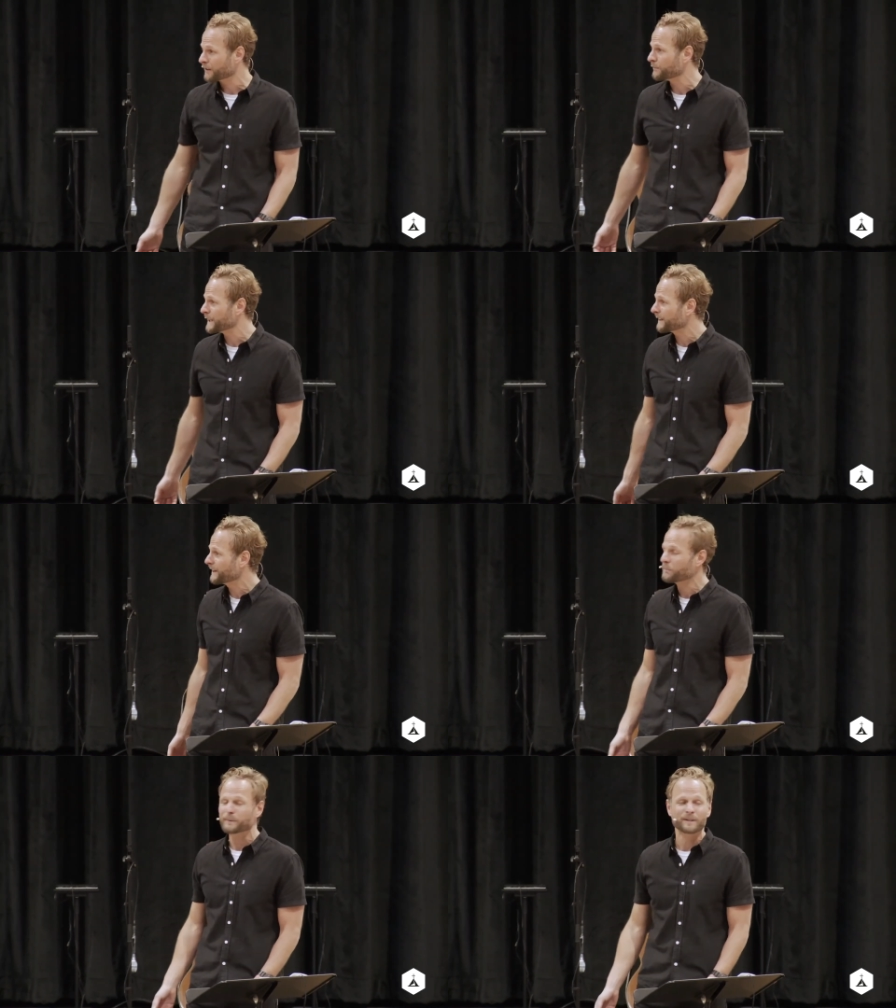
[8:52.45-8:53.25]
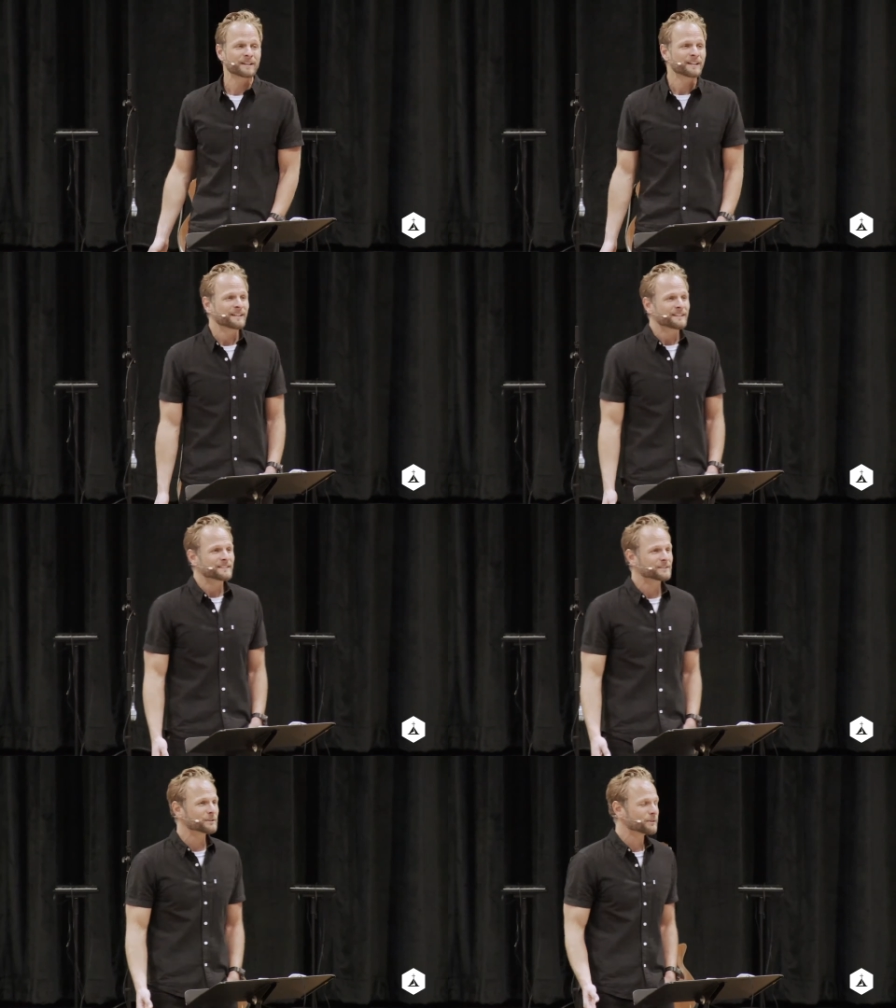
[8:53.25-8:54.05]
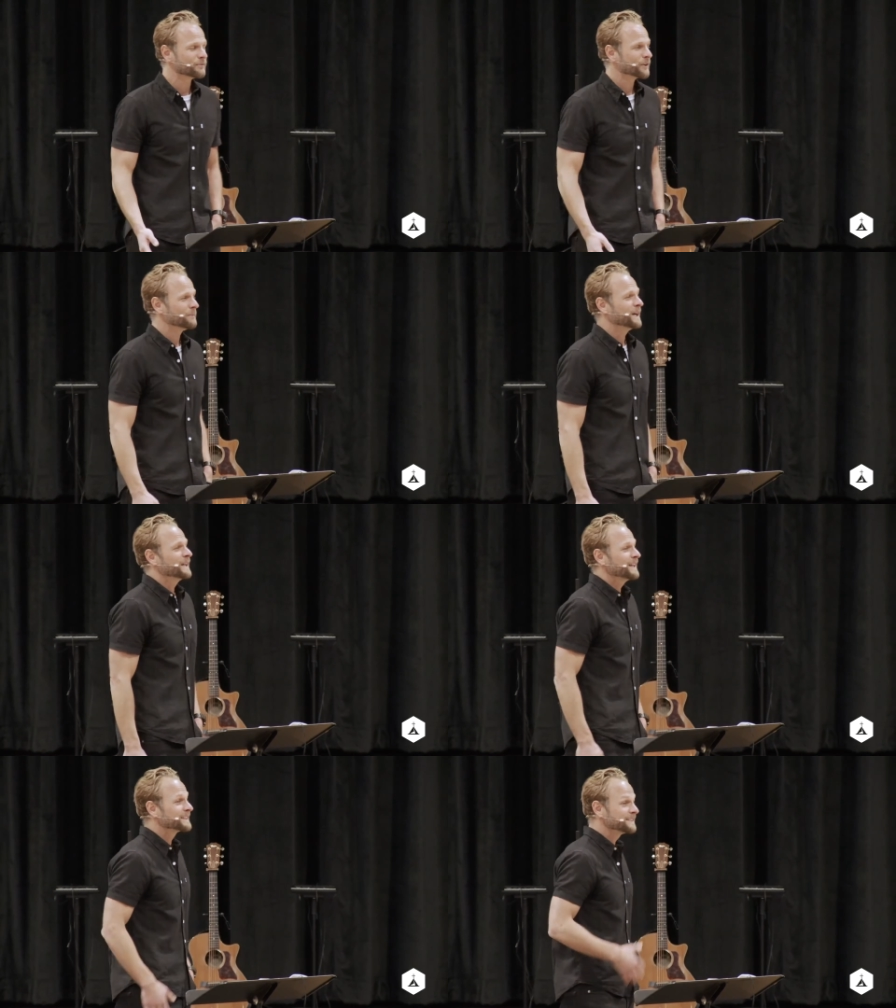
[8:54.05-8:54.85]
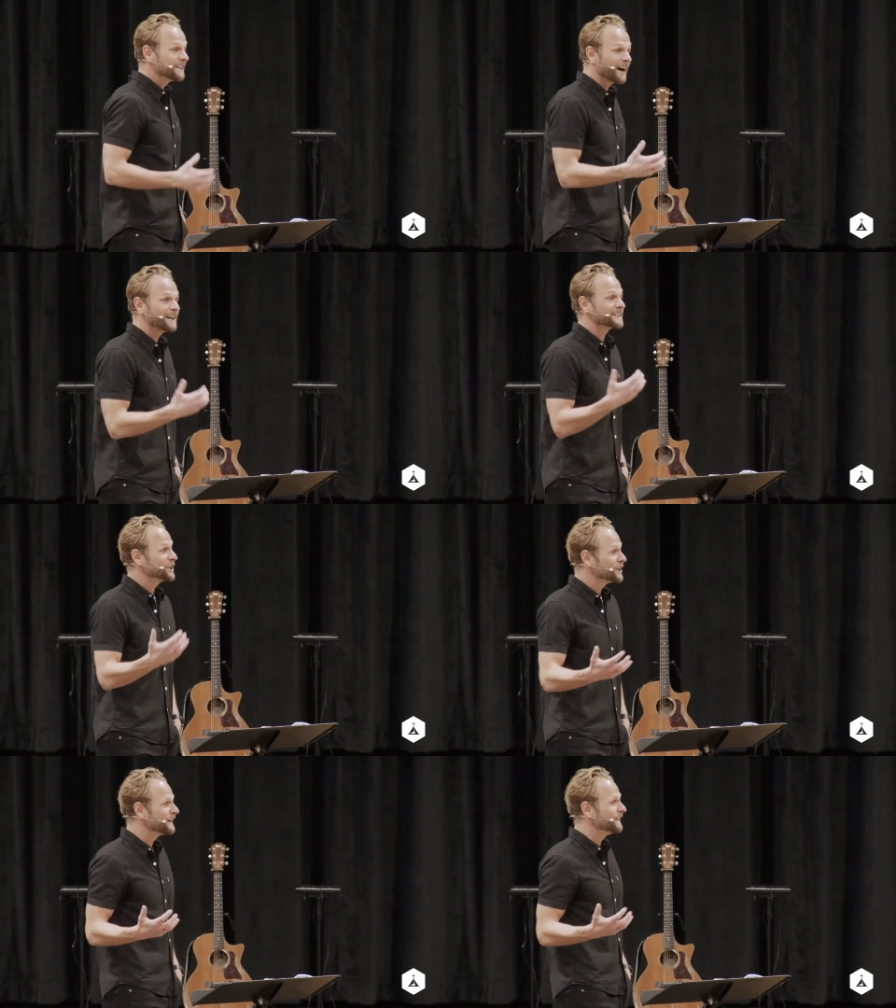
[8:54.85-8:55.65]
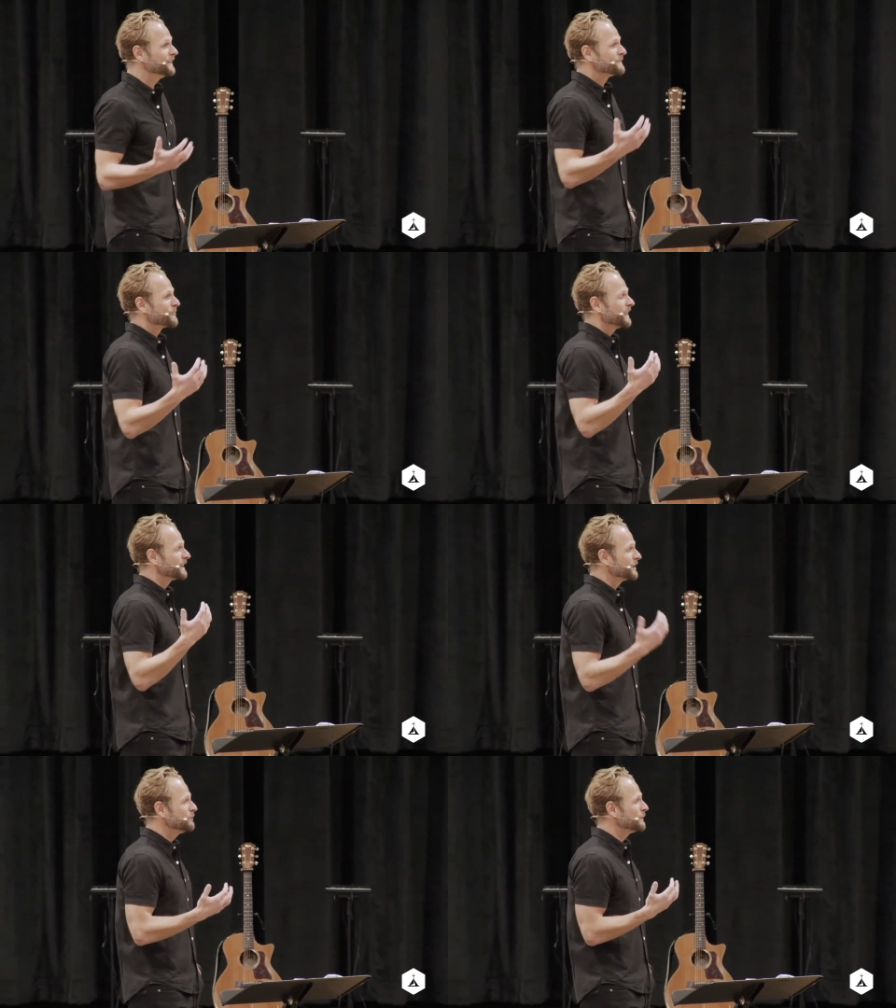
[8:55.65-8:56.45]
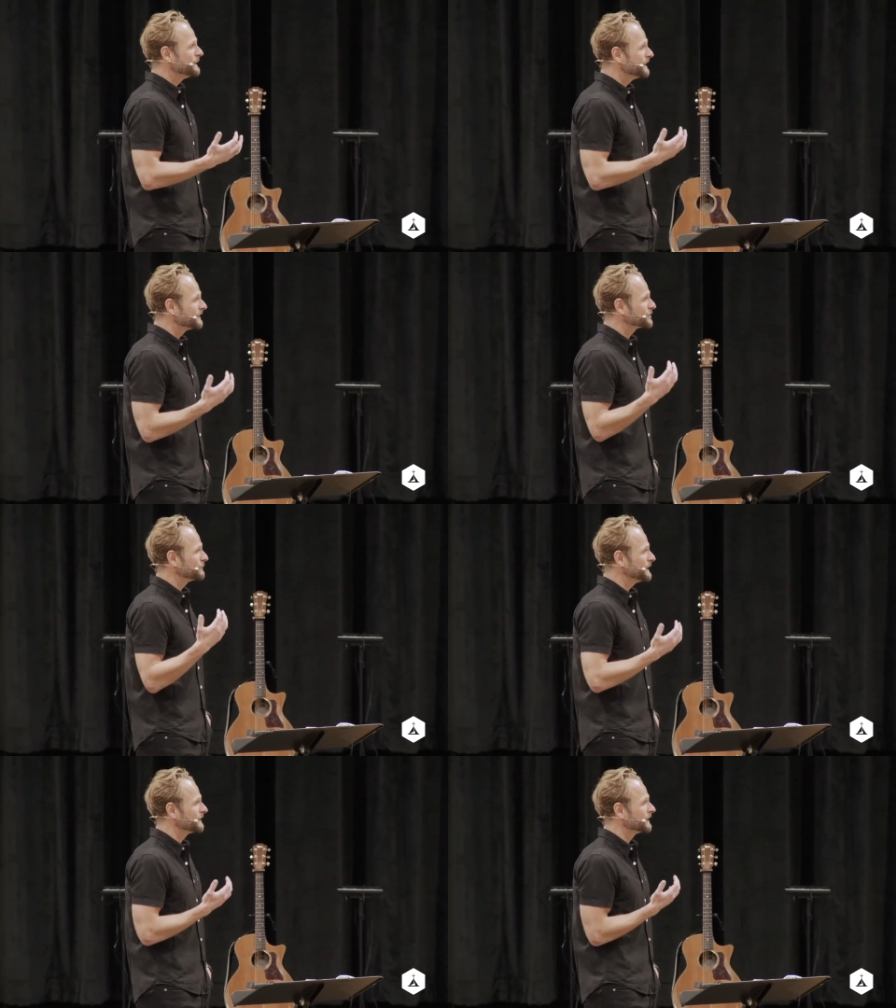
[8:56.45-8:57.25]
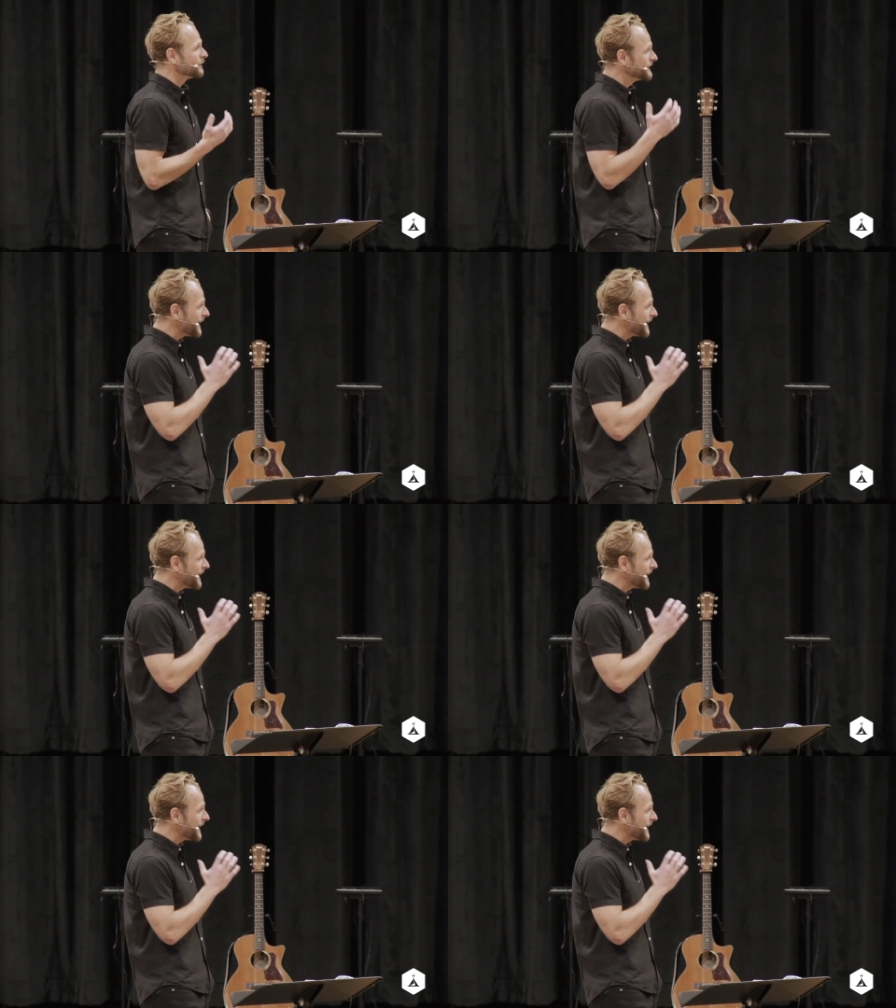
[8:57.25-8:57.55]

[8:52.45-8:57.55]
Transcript: I'll make a helper suitable for it. It's not good that a human being should be alone.